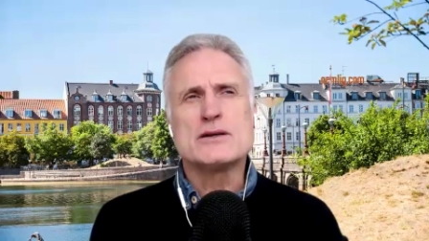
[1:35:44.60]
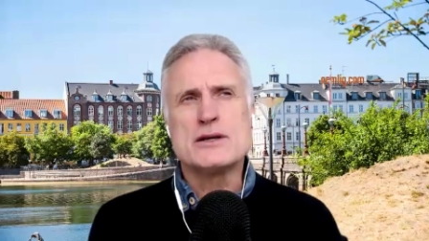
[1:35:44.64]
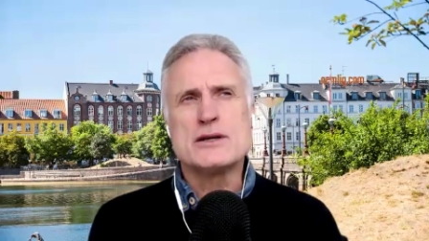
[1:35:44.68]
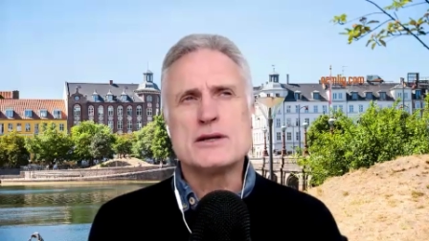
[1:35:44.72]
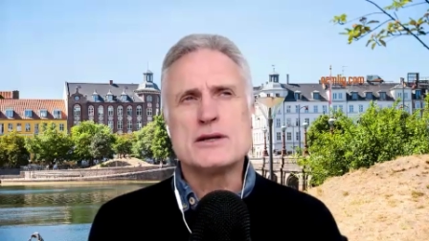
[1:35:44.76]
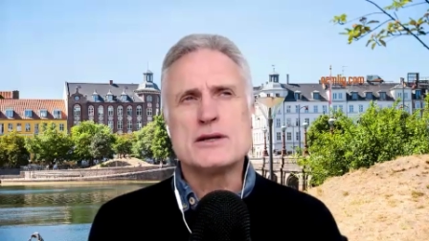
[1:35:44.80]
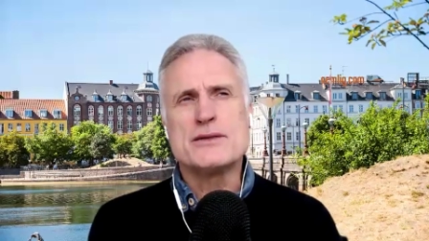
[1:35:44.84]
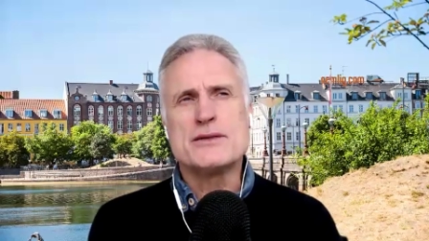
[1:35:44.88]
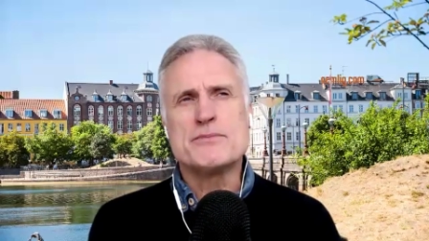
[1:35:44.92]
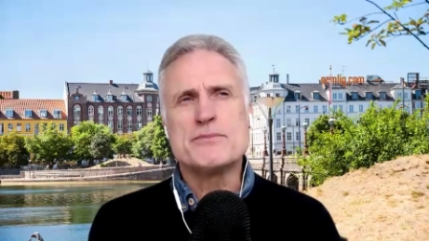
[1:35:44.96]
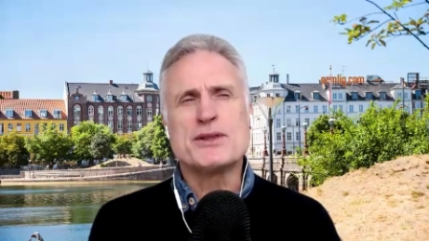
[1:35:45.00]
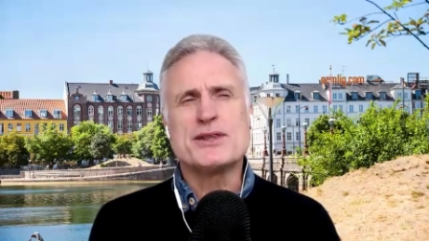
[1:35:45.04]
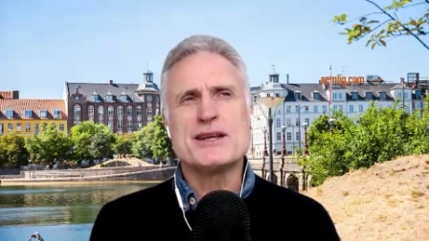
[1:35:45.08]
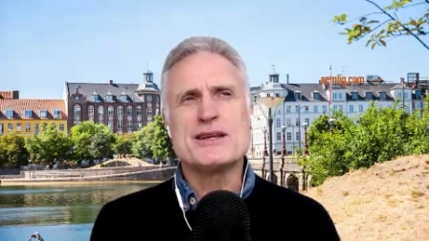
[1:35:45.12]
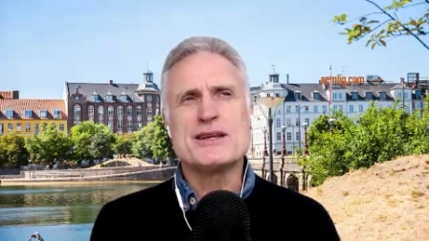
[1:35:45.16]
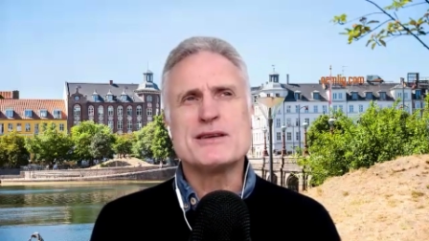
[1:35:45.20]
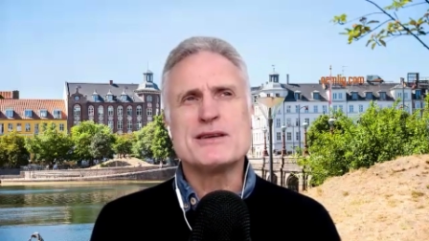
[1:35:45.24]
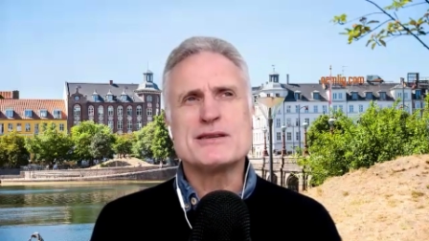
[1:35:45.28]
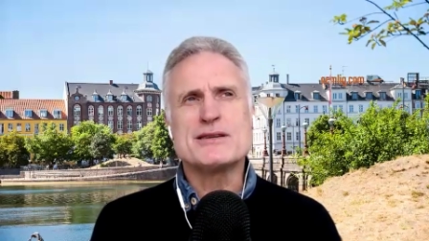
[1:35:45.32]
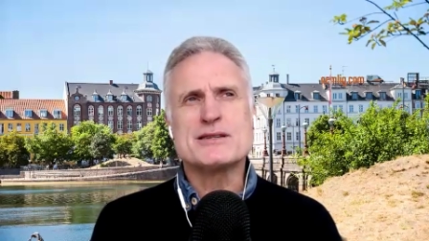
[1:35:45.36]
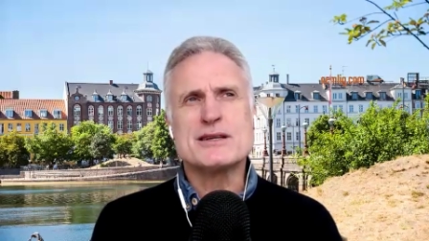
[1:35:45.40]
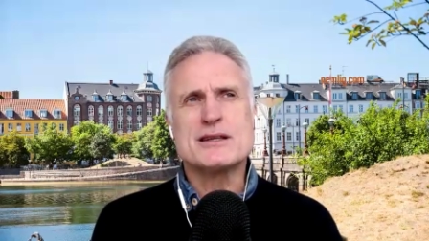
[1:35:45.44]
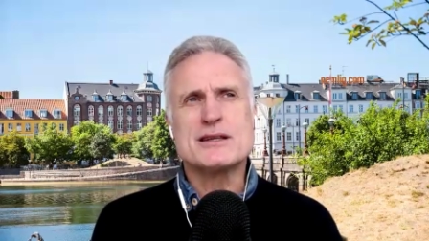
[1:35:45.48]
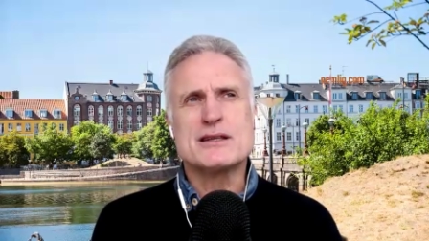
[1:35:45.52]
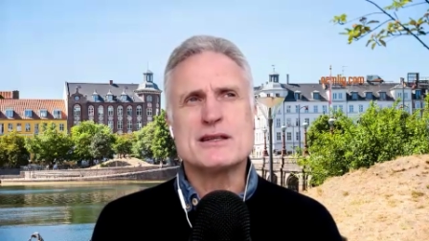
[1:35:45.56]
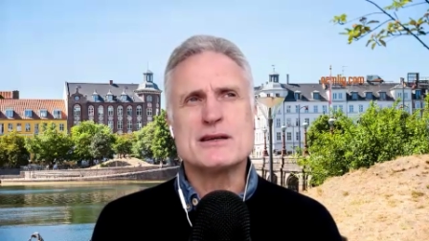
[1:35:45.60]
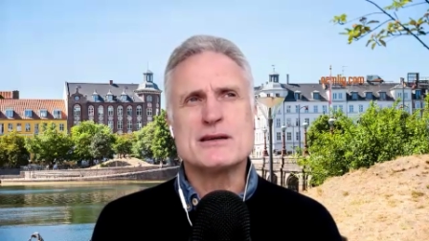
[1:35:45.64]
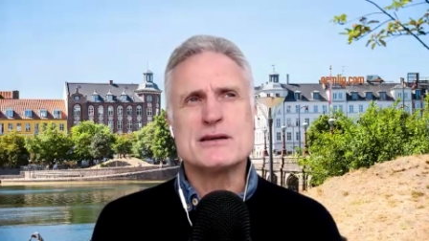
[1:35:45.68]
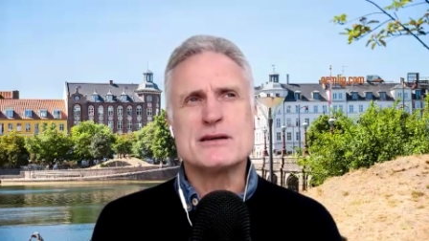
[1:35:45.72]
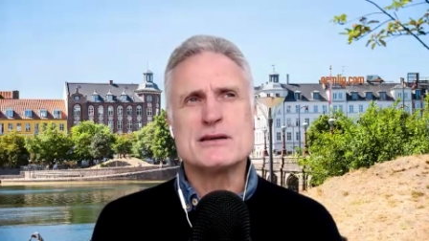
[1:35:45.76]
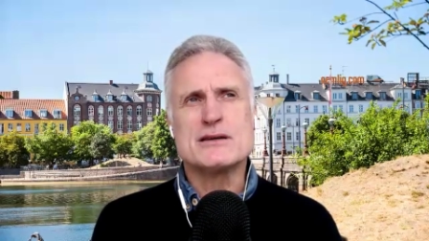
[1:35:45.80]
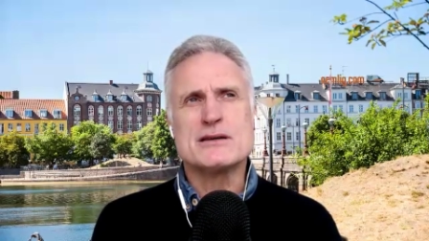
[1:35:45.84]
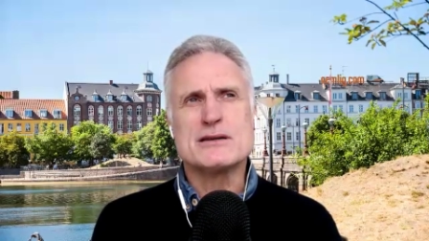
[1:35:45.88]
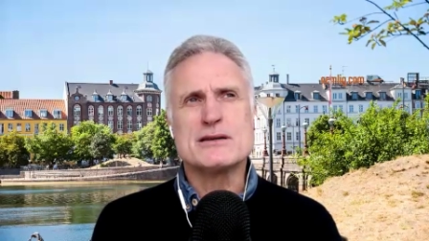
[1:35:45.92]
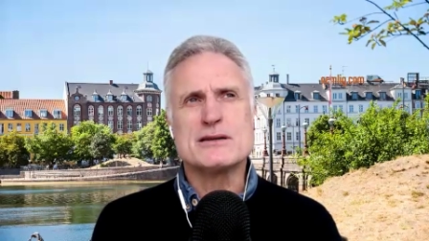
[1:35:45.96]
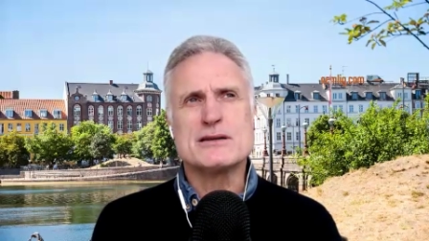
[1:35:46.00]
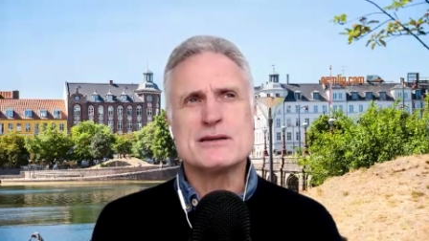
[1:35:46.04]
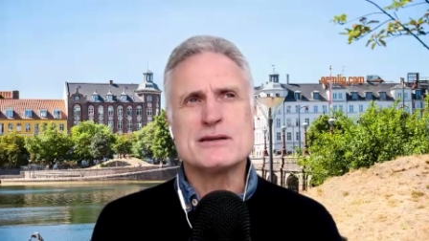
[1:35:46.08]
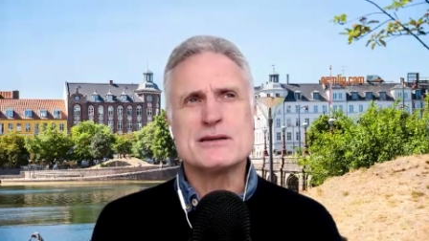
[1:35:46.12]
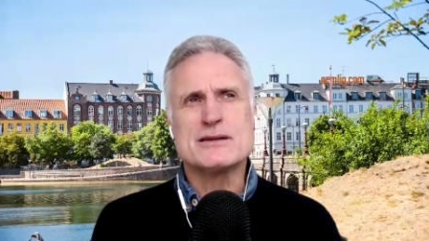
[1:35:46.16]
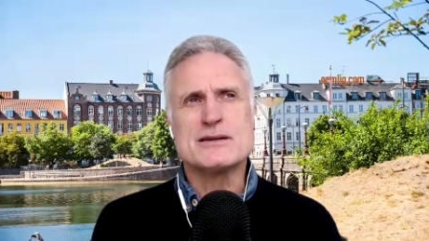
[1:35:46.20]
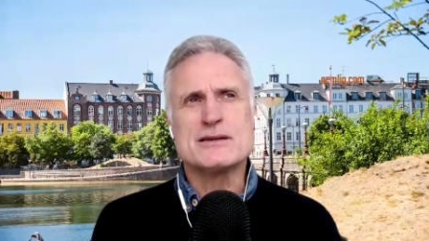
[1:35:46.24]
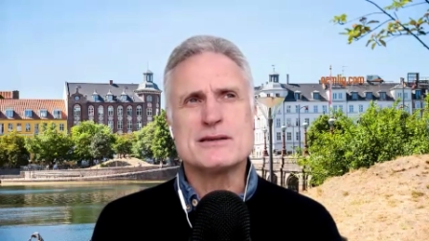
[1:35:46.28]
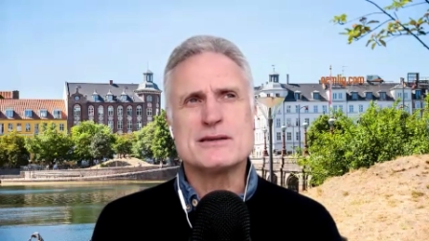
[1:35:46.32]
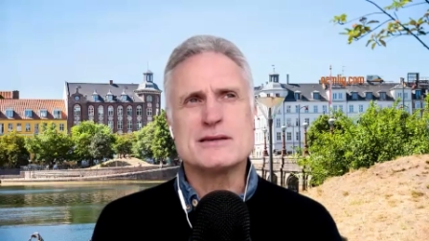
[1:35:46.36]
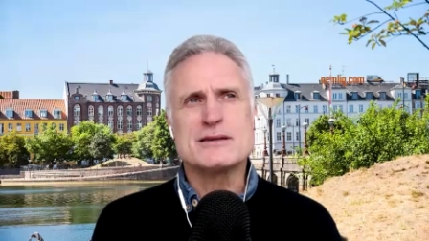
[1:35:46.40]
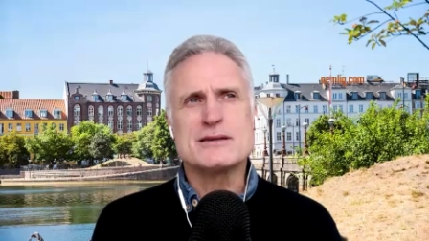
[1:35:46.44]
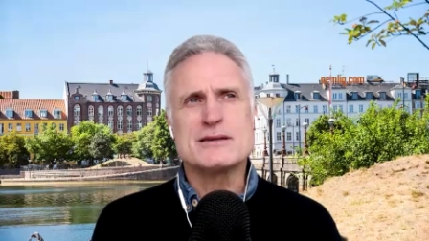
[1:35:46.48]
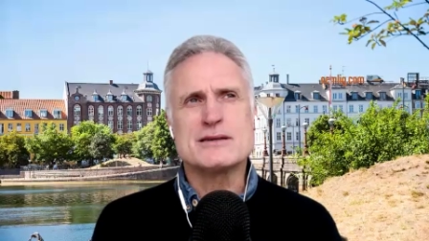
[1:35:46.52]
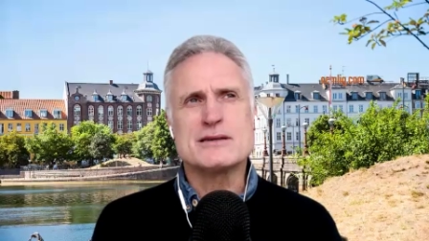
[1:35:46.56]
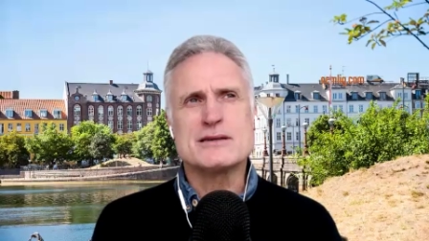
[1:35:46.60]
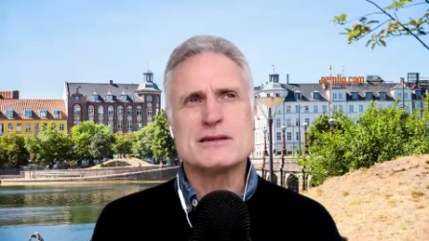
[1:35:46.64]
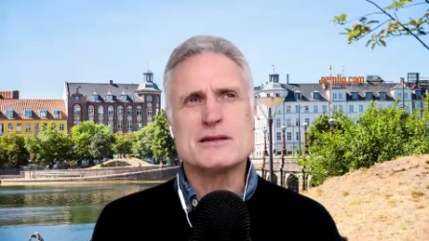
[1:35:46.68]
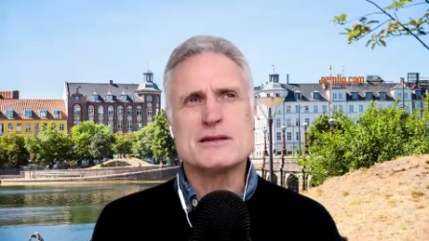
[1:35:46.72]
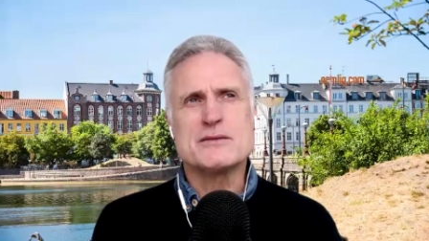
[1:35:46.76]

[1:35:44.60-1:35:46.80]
but then you said the